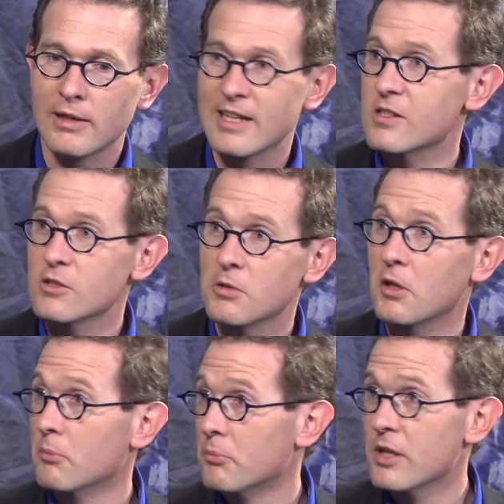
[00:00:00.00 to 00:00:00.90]
listen to it
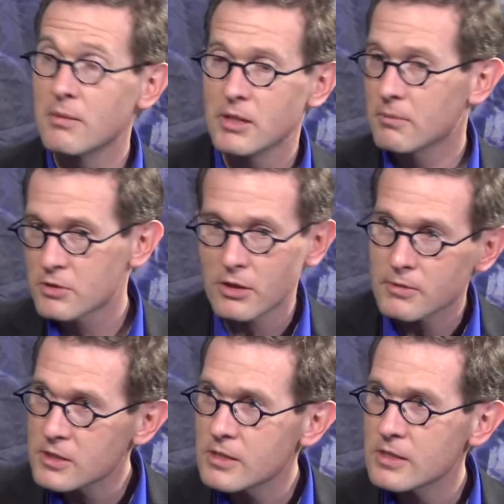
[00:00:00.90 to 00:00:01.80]
on premium
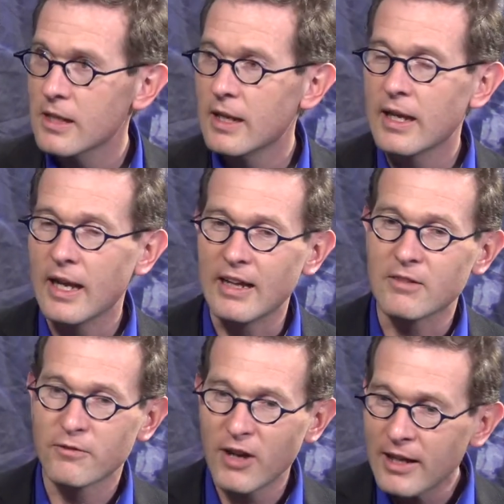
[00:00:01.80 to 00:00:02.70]
services, and
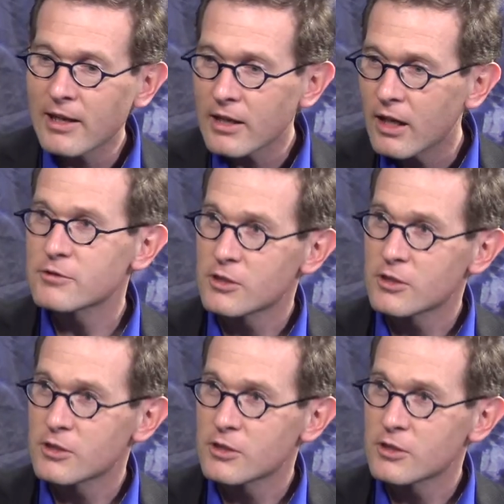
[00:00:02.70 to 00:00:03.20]
finally after